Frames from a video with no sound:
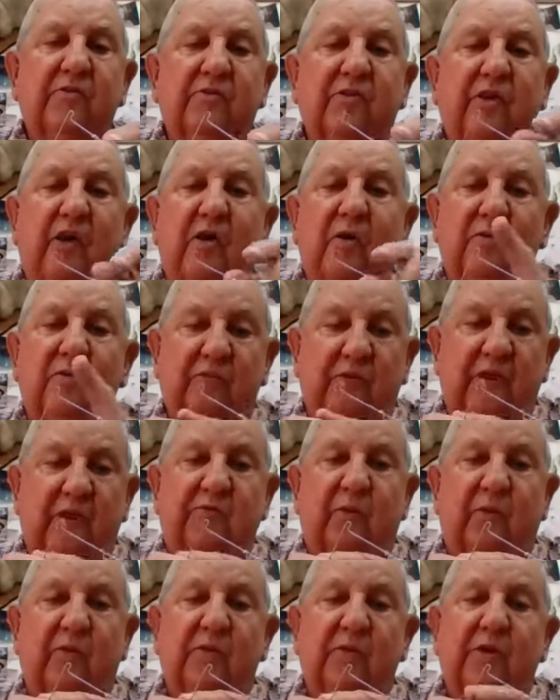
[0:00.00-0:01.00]
So
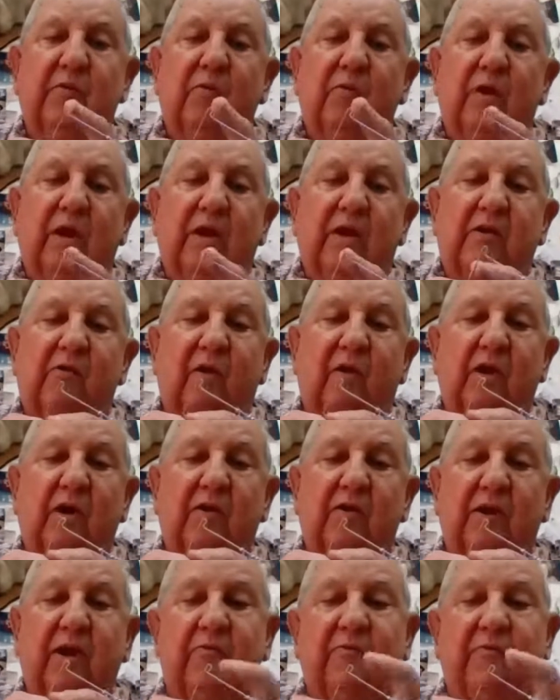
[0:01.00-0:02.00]
that's what we did. We had it
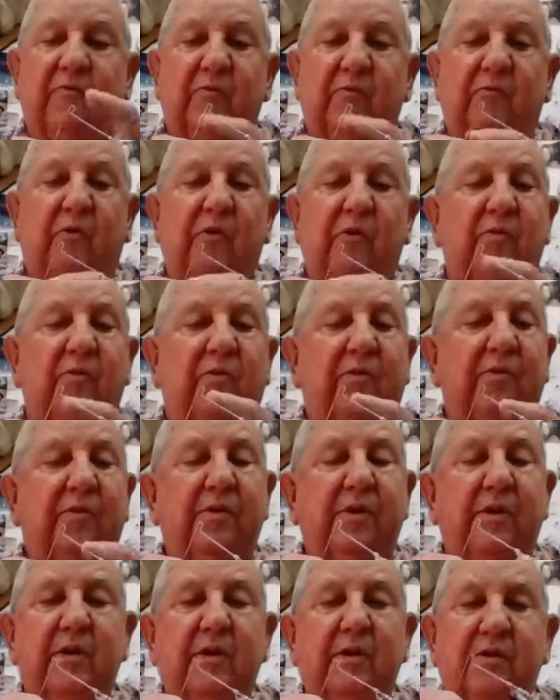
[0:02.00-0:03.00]
ground down from
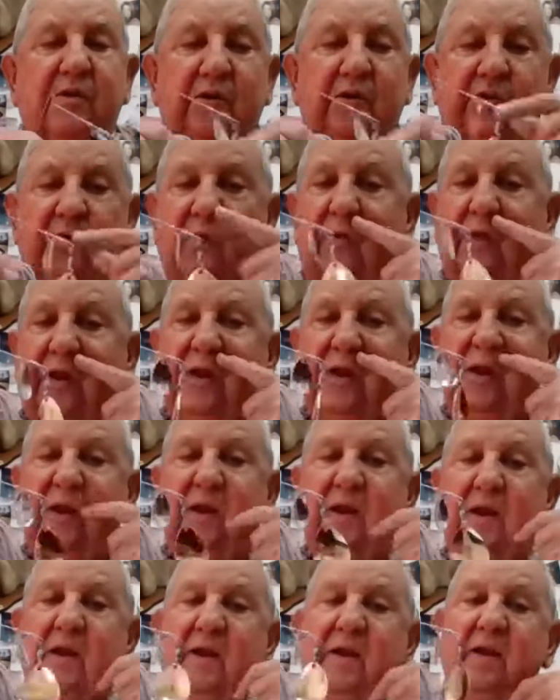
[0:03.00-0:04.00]
41 to 20.
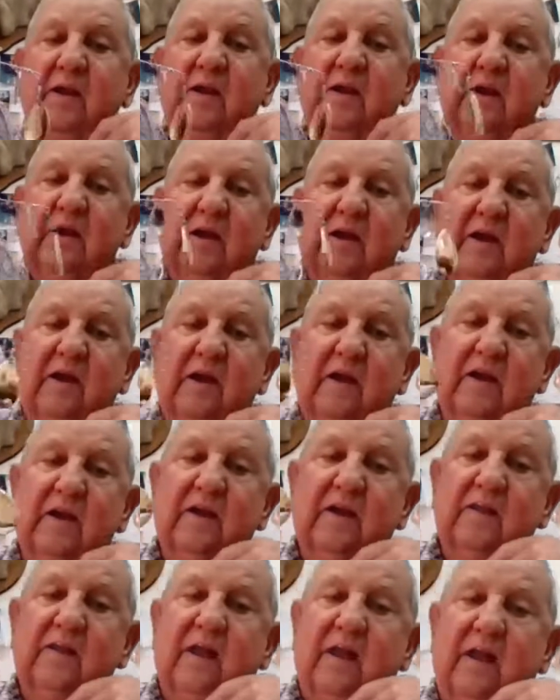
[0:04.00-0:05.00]

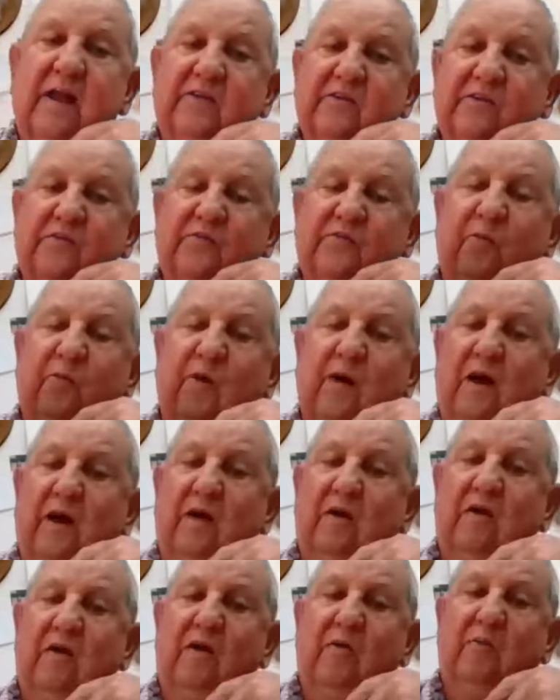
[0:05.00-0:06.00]
And that's
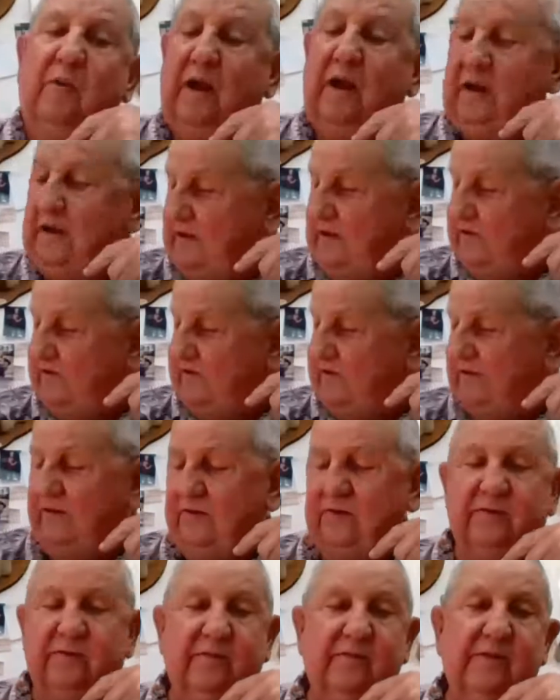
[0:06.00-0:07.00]
why our bait is
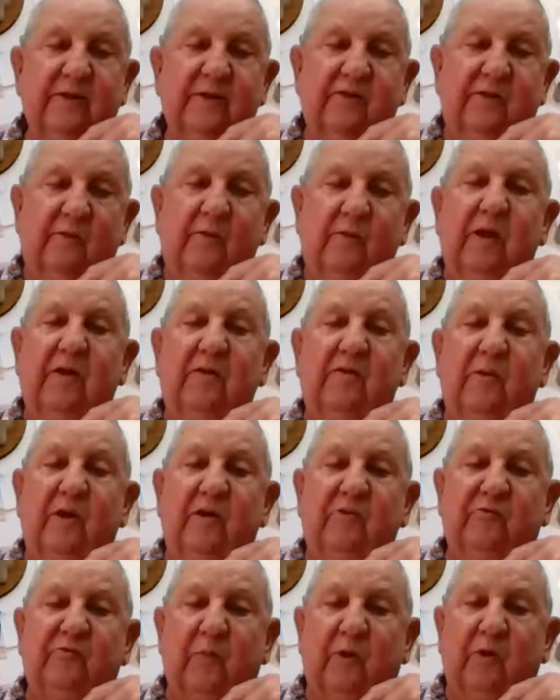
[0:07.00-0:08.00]
still, to me, the
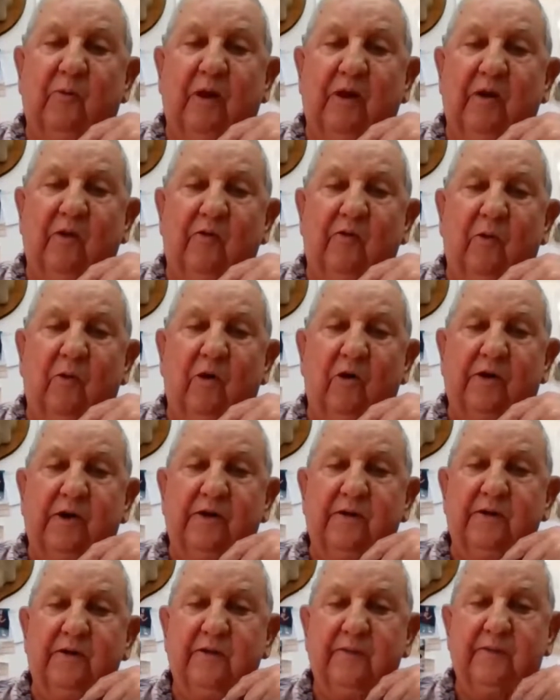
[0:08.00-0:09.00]
best spinnerbait on the
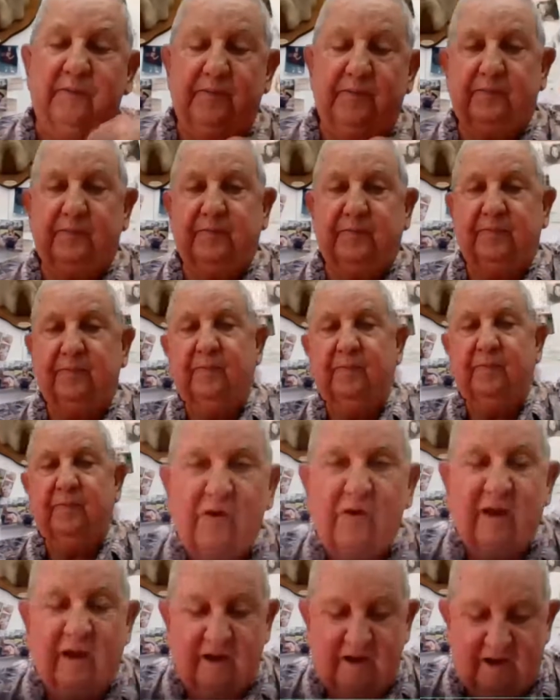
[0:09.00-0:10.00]
market.
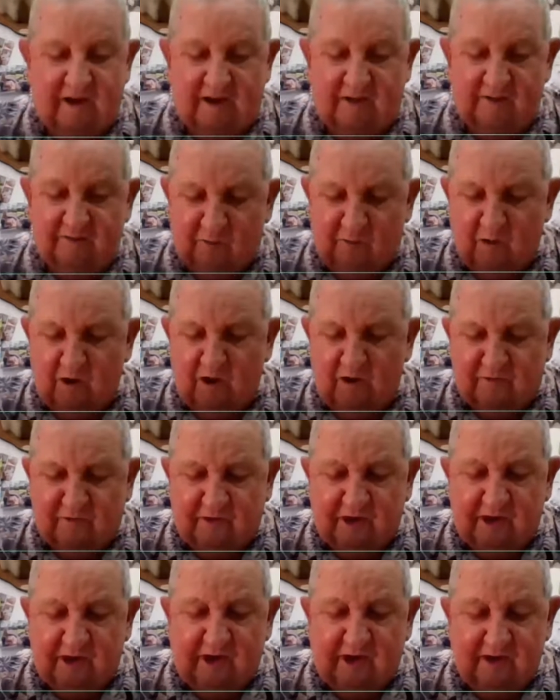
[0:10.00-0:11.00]
Before I
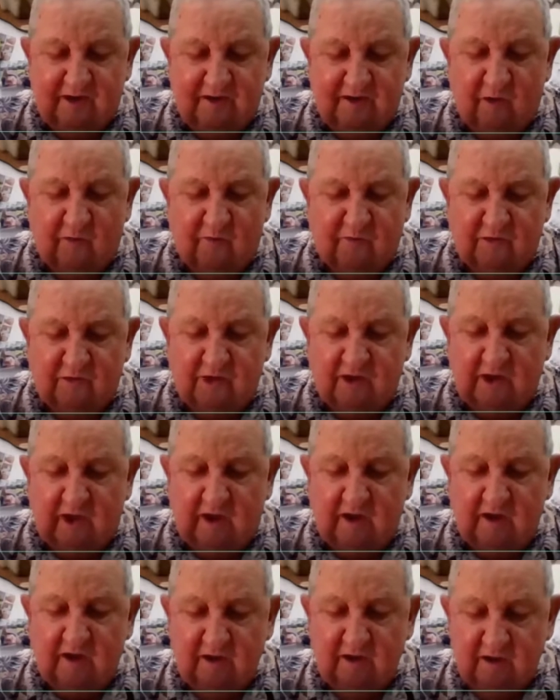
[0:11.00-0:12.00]
forget it, don't forget,